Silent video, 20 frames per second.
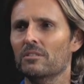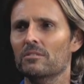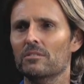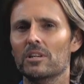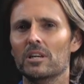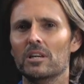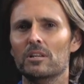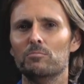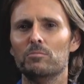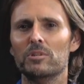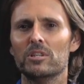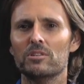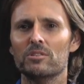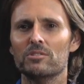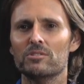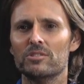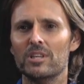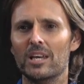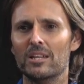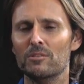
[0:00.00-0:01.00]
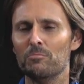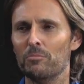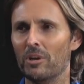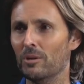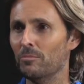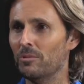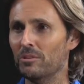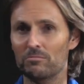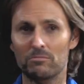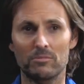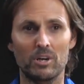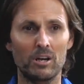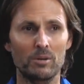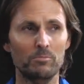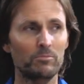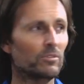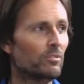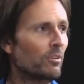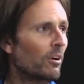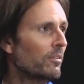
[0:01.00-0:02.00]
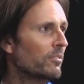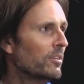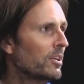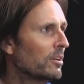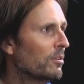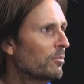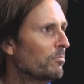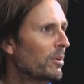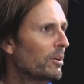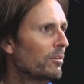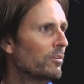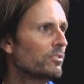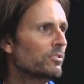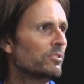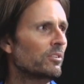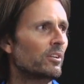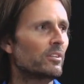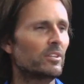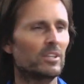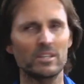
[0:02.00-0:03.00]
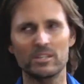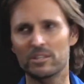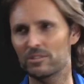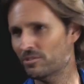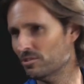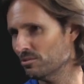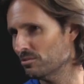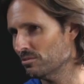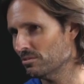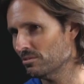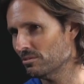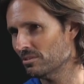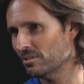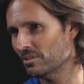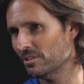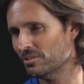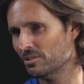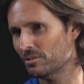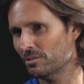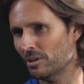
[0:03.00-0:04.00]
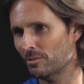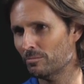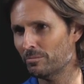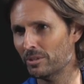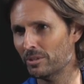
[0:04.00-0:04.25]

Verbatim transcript: Right? Because at the moment I'm not there, Mary's not there to, to help